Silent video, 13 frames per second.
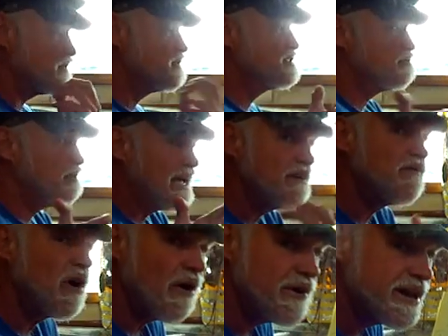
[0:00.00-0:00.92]
which may have
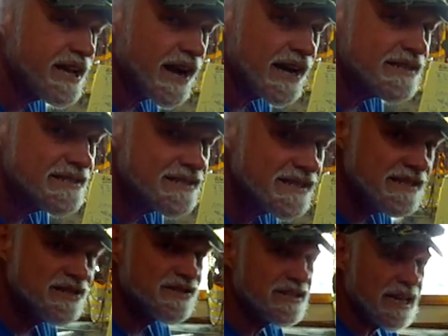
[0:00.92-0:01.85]
already gotten its
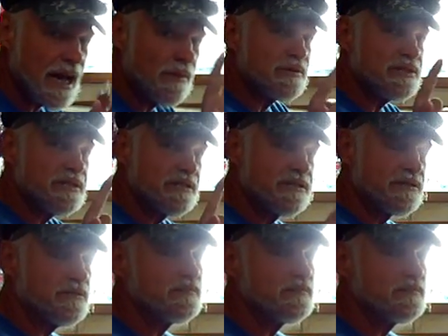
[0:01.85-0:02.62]
initial capital years ago,